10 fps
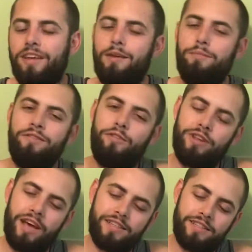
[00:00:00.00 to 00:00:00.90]
They gave me a few
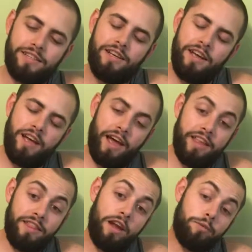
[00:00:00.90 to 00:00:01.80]
tests
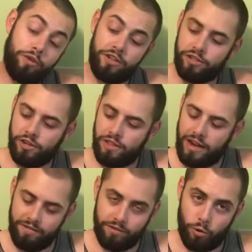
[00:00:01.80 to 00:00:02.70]
and they were pretty sure
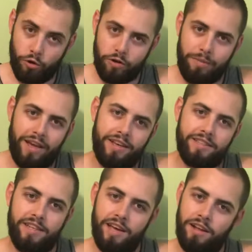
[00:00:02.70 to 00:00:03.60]
that I've torn my
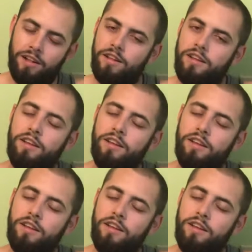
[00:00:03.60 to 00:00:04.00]
ACL.